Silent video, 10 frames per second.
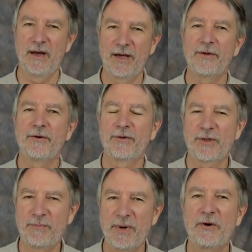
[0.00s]
other
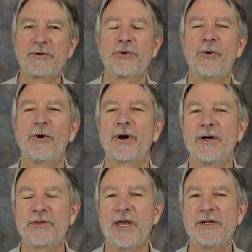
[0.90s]
spiritual
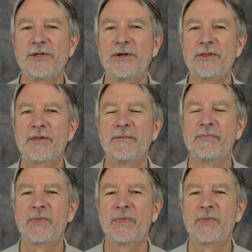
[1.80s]
organizations.